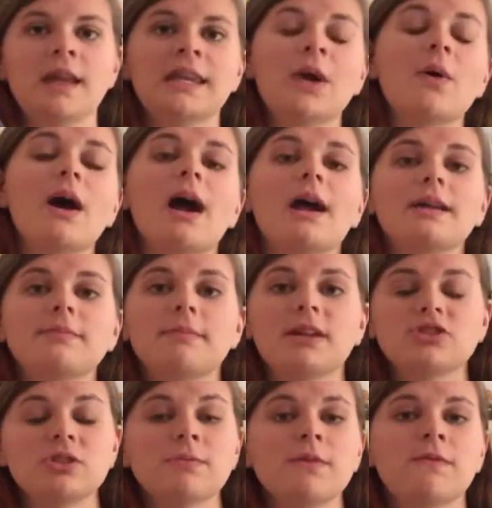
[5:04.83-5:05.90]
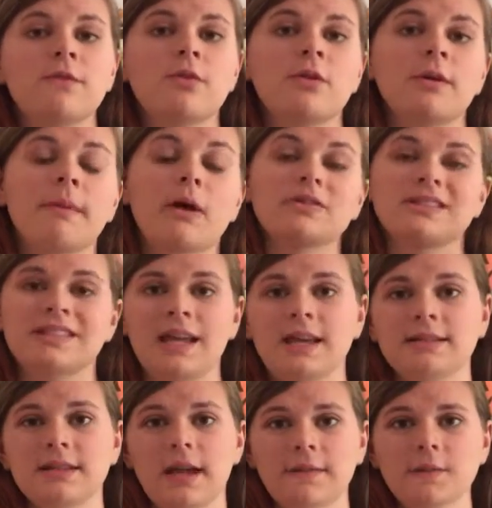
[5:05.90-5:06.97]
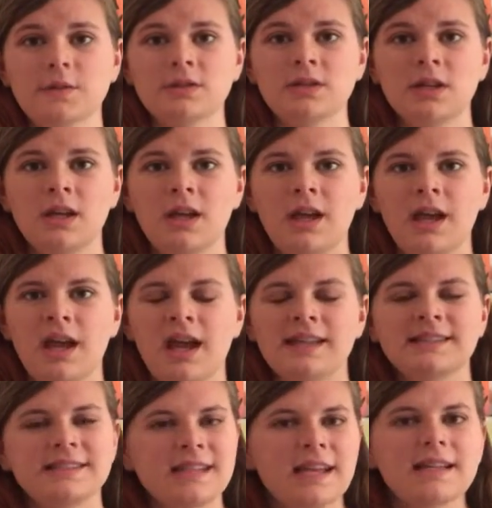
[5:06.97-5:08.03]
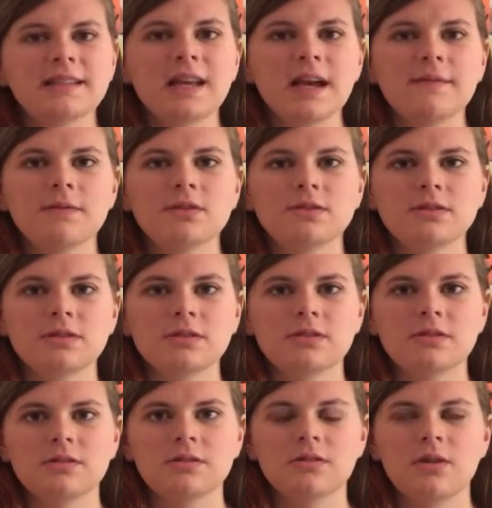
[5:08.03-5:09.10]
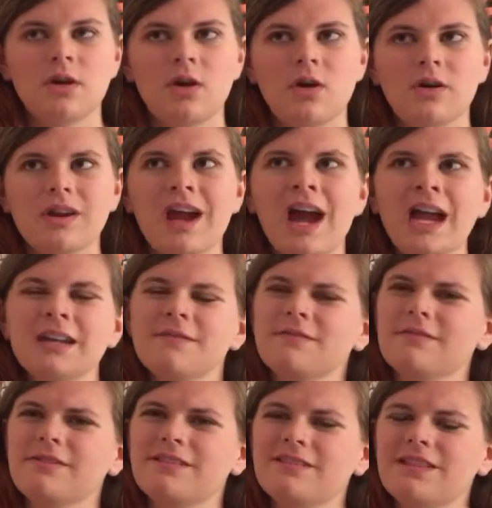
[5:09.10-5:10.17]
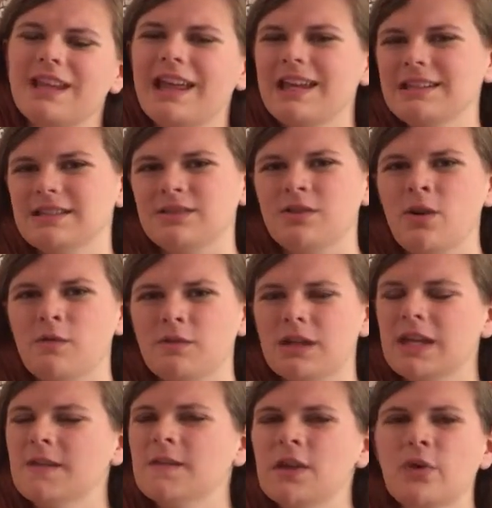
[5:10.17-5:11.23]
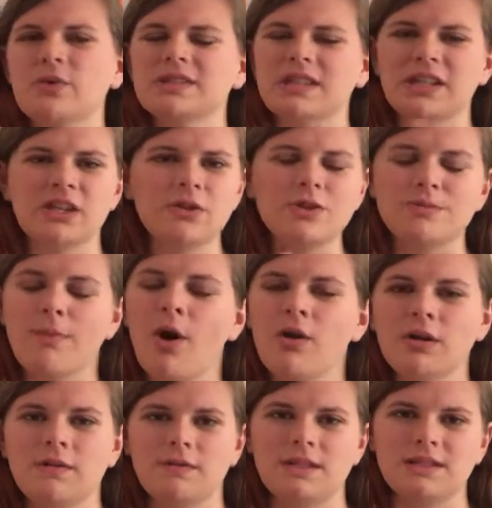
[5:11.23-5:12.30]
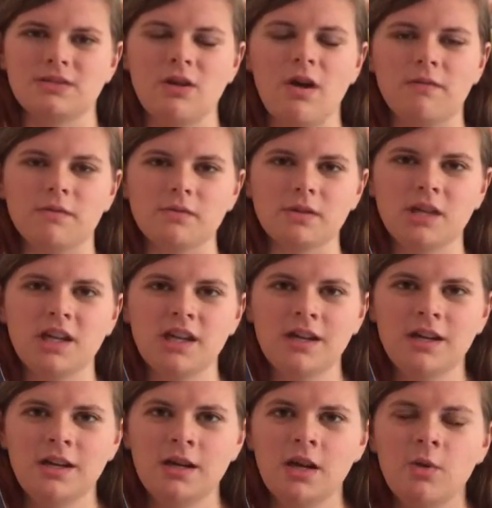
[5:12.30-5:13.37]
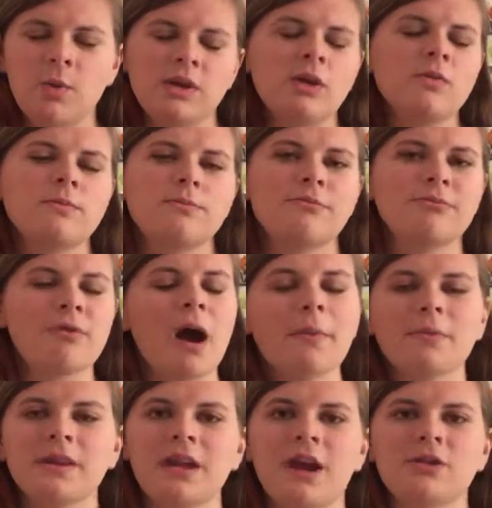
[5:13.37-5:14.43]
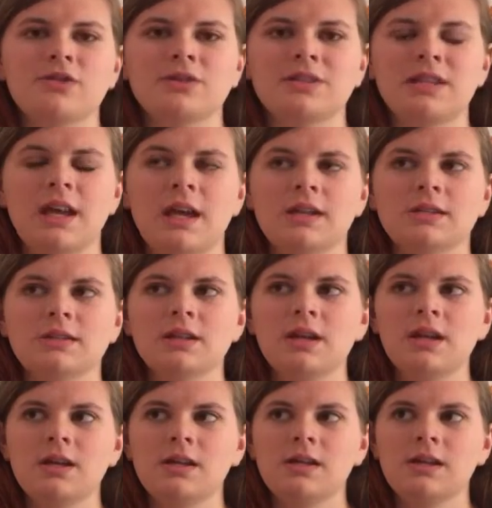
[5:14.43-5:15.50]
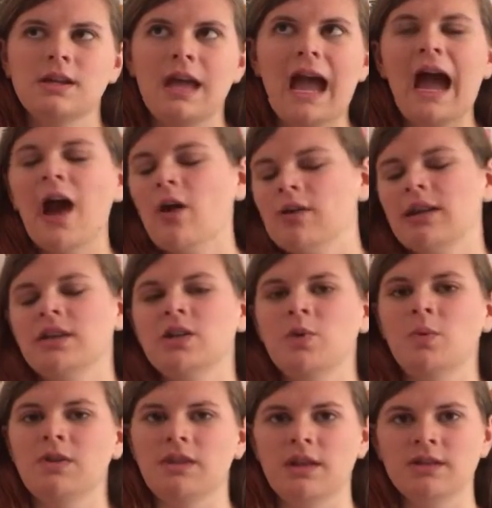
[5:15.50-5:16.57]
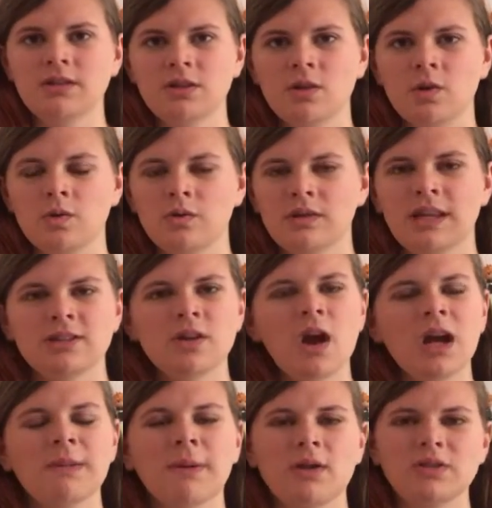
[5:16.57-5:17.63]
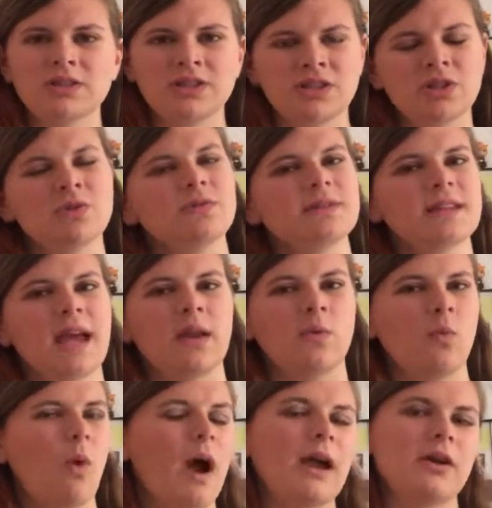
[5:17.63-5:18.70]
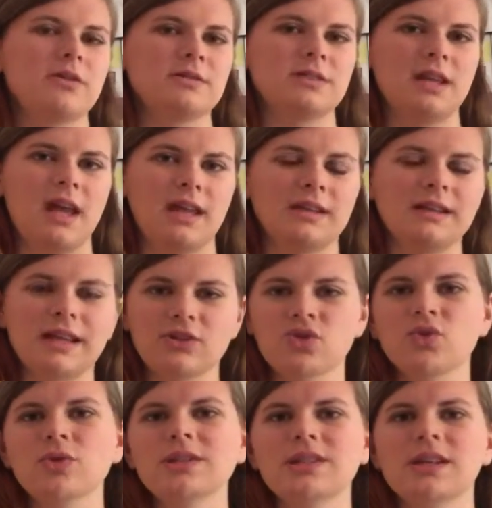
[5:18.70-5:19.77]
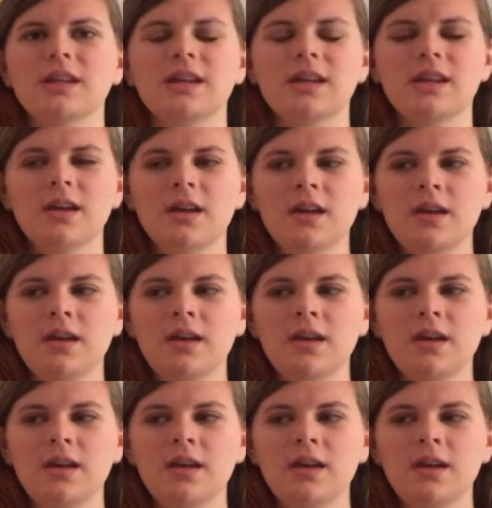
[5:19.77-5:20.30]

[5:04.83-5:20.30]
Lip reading: Now, I mentioned before about sand divers, and sand divers are kind of glazed over, even though it's a huge part of this novel. We don't properly understand how they do what they do. They talk about suits and wires and electricity,